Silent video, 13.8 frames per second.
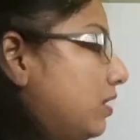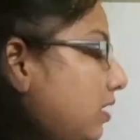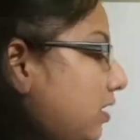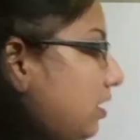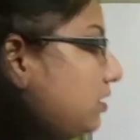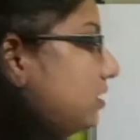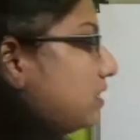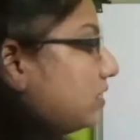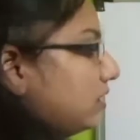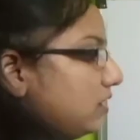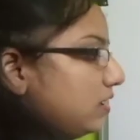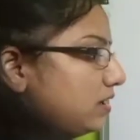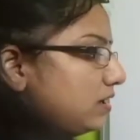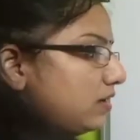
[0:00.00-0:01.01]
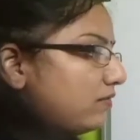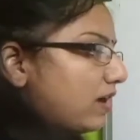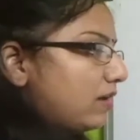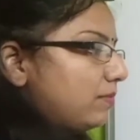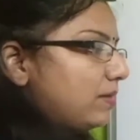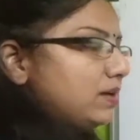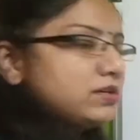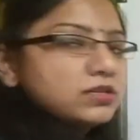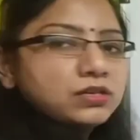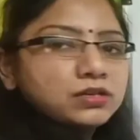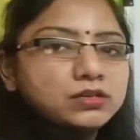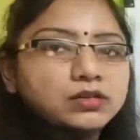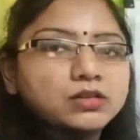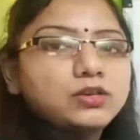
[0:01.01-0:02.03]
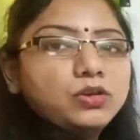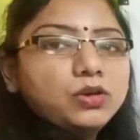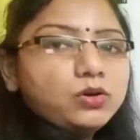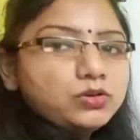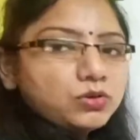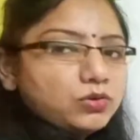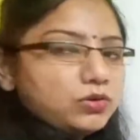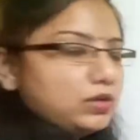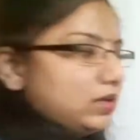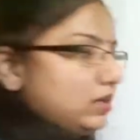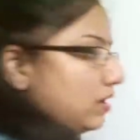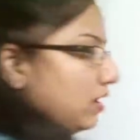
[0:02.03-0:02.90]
In the clean environment, not only the